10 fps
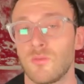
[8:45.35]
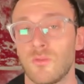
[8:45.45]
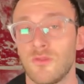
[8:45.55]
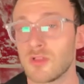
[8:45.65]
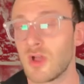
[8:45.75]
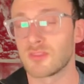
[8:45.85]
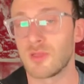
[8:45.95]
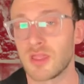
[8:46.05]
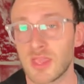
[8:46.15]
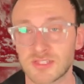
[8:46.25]
We talked
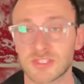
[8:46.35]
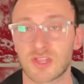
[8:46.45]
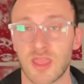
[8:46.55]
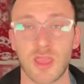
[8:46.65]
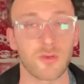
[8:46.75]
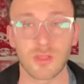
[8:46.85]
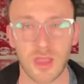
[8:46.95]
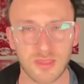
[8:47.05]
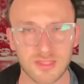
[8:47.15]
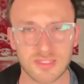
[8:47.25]
about yesterday how a
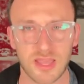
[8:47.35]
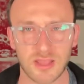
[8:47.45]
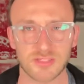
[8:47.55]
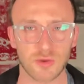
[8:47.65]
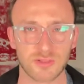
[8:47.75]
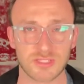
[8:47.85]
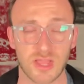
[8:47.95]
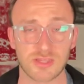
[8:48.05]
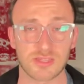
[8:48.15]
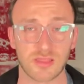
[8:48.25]
lot of these 10X growth
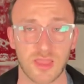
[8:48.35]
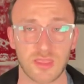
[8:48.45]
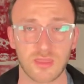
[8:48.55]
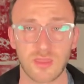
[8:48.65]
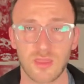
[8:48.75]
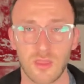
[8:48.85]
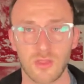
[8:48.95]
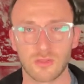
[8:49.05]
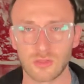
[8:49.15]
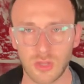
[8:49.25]
stocks I like
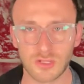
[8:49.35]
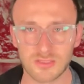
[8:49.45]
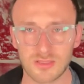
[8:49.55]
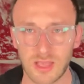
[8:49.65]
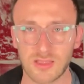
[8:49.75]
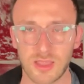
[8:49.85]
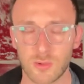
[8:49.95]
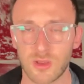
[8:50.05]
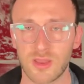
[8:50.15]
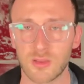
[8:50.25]
looked like they
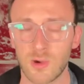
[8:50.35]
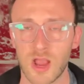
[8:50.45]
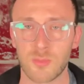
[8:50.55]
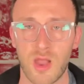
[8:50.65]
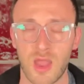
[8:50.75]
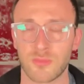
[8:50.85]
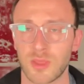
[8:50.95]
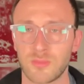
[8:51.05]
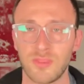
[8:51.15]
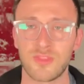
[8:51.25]
were hitting rock bottom. I
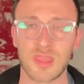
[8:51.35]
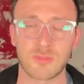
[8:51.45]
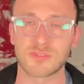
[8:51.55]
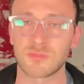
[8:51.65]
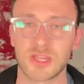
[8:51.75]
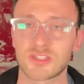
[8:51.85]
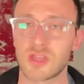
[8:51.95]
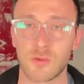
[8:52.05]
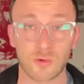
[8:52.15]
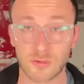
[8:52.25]
believe the names from
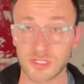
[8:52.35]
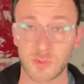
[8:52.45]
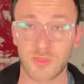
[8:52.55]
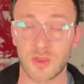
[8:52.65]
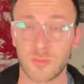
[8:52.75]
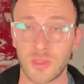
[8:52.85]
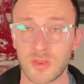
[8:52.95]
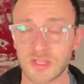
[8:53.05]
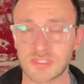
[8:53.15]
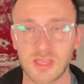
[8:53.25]
yesterday were CRISPR
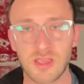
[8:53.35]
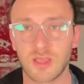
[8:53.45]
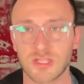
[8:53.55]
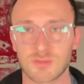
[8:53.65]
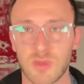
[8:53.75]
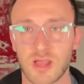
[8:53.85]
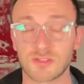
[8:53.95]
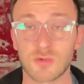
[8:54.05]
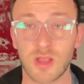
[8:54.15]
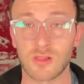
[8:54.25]
Therapeutics, Smile
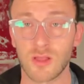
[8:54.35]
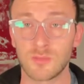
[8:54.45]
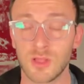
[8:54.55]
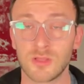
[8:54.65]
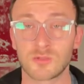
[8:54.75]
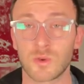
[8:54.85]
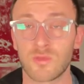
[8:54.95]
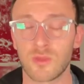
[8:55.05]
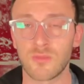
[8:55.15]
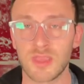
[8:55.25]
Direct Club,
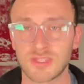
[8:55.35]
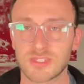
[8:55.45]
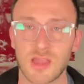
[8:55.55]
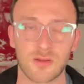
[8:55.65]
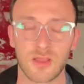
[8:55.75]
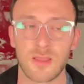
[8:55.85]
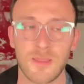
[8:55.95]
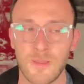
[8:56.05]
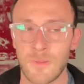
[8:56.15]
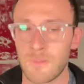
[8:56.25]
23andMe,
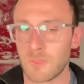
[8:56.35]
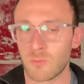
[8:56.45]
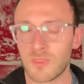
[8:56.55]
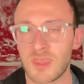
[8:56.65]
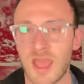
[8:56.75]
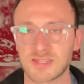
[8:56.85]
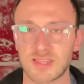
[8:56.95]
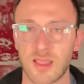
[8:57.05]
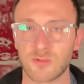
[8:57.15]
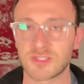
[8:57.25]
etc. When the
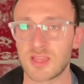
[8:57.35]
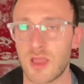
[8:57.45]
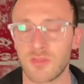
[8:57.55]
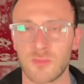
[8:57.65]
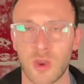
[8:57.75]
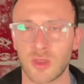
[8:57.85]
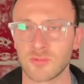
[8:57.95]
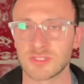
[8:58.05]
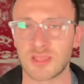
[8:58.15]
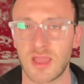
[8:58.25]
NASDAQ was down, the market
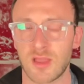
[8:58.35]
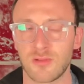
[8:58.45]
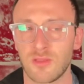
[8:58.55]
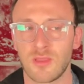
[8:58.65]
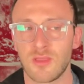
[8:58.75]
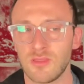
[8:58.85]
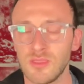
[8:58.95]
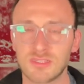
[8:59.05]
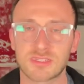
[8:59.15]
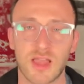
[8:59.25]
was down,
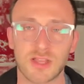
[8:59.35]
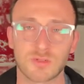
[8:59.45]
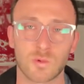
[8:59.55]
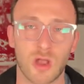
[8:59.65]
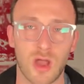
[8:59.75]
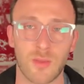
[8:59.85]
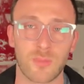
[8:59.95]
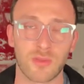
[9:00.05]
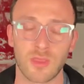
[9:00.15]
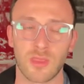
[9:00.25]
these stocks were
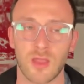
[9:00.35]
up.